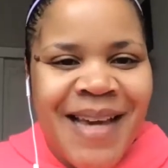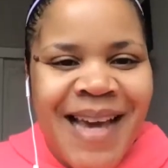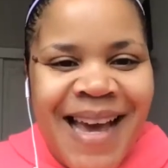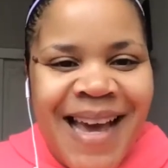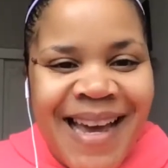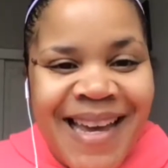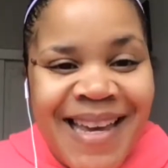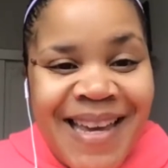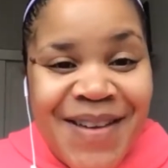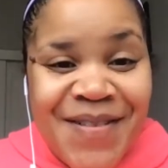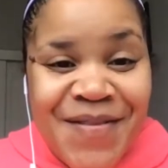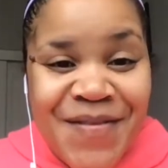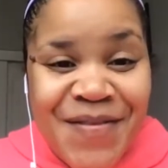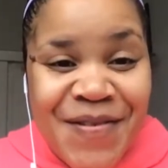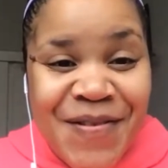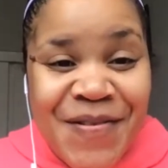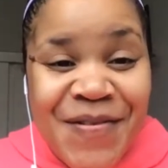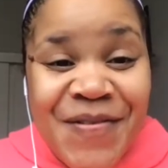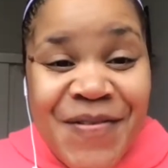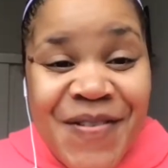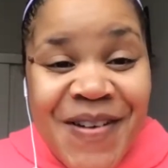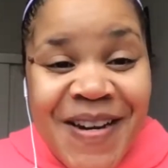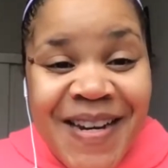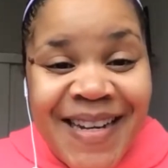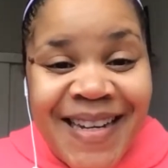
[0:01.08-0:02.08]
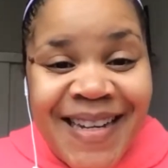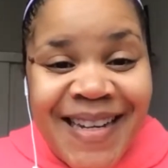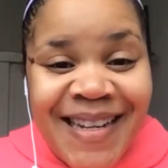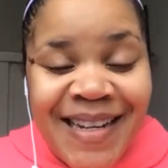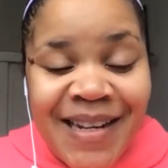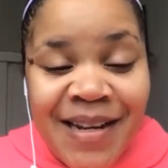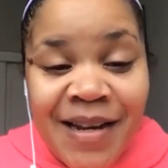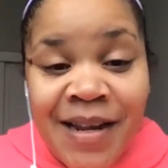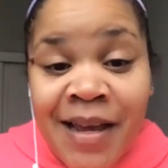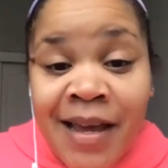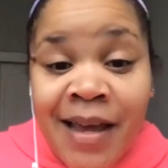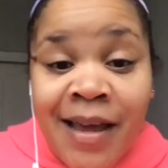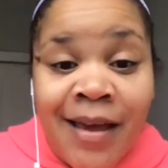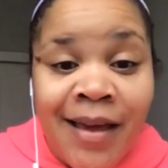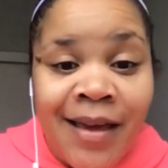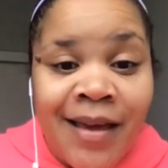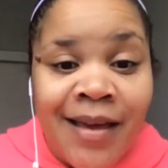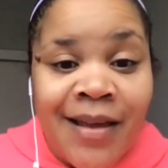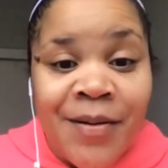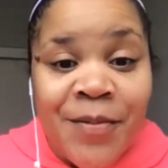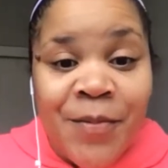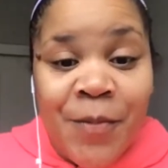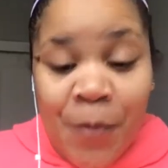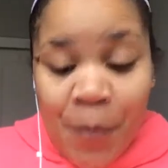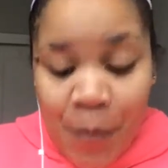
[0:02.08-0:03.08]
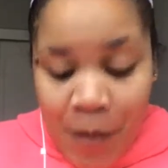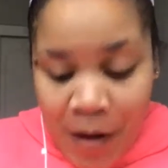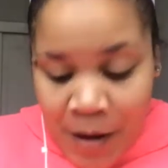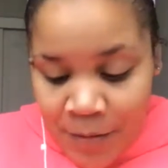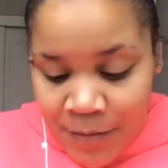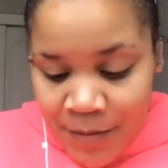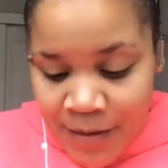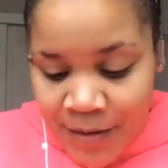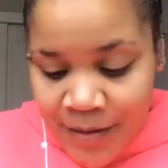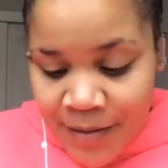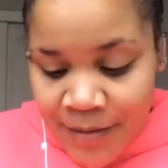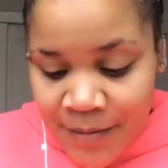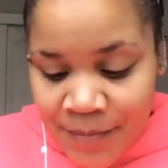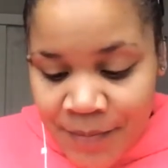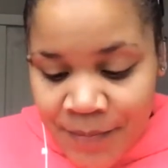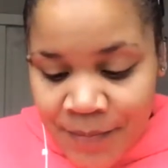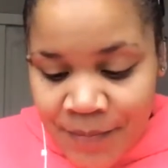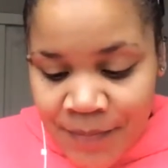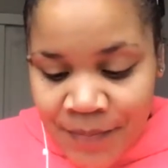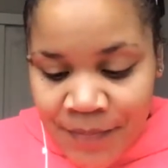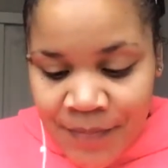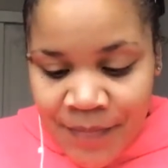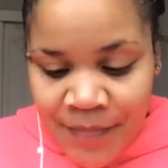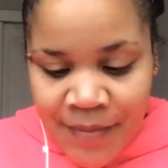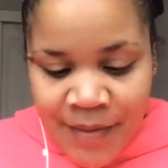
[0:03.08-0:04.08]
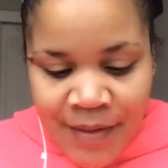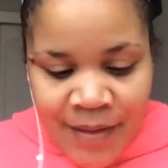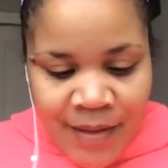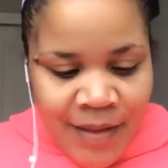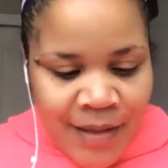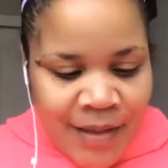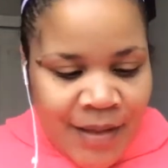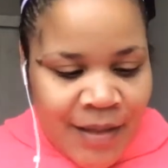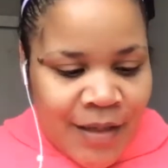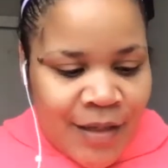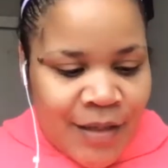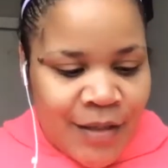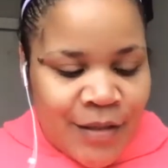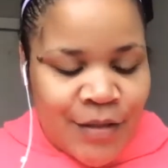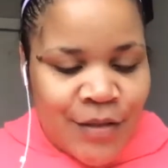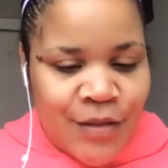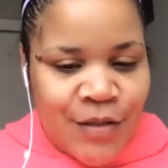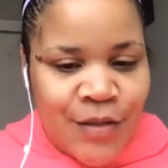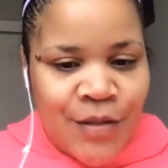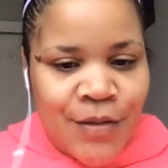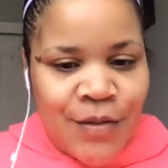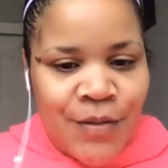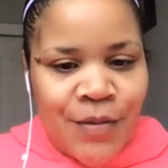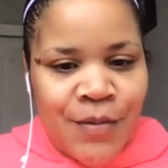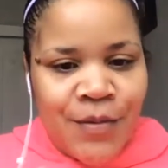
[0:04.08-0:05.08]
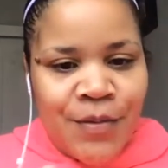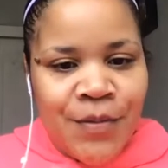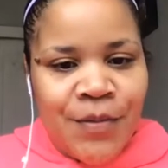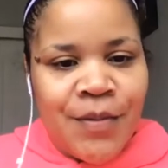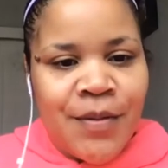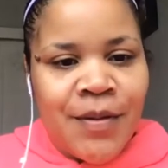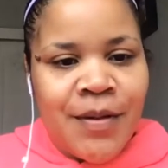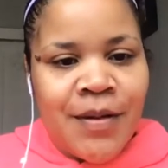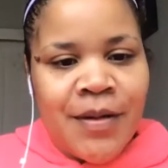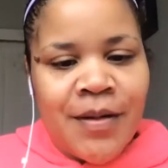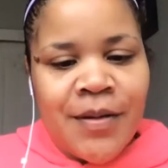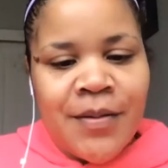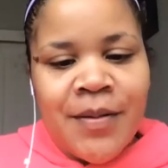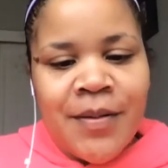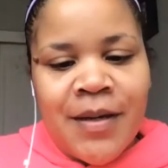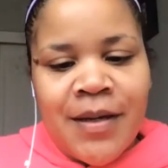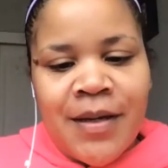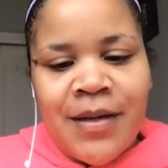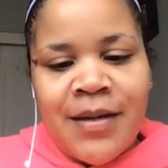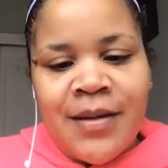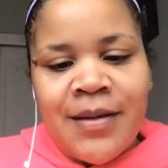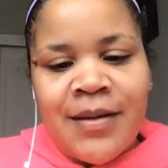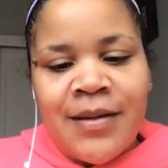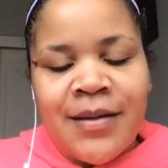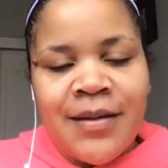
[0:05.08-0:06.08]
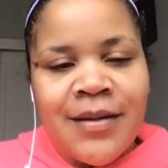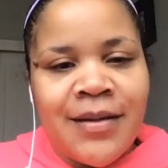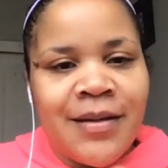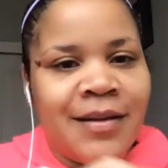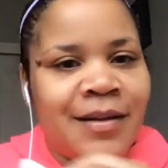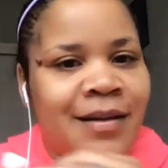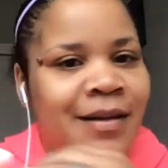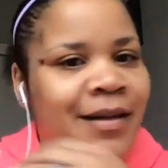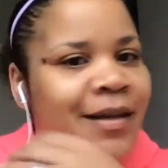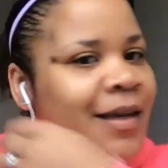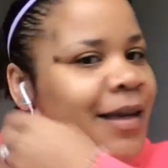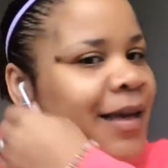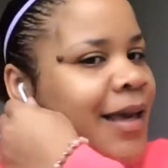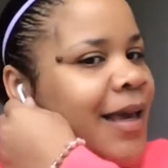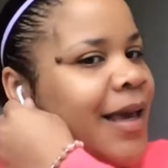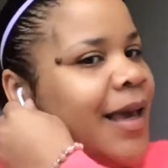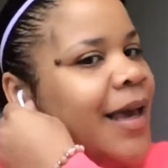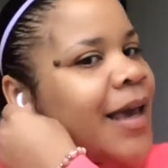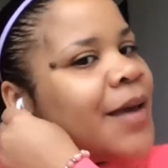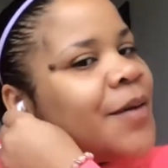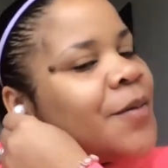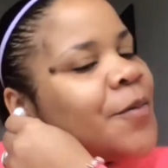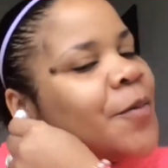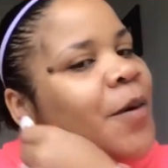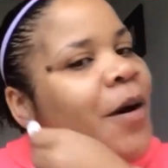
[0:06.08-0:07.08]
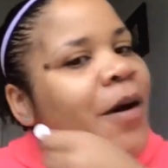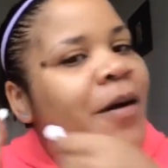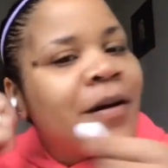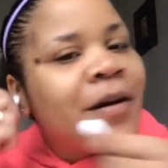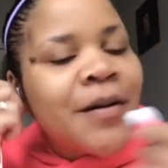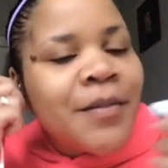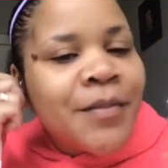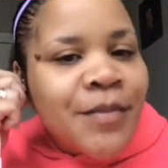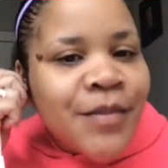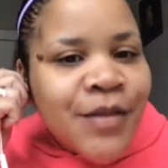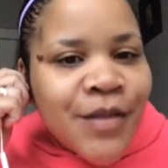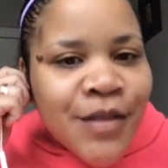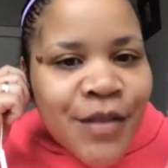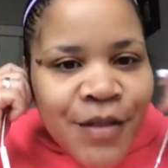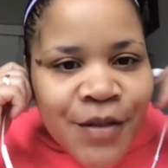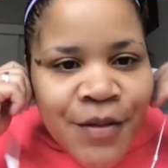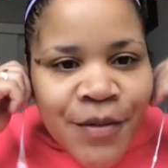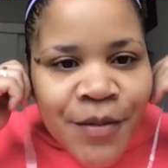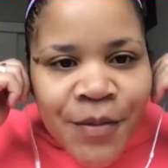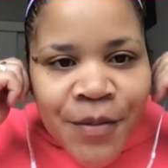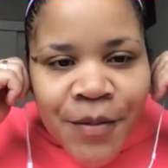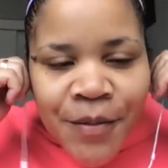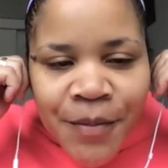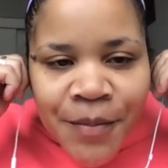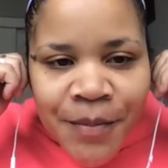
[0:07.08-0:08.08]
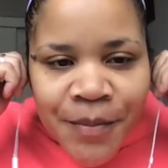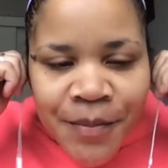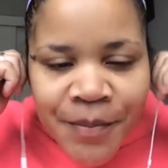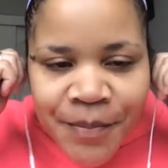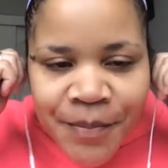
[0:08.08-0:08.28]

Hi, everyone, and welcome to, okay, and welcome to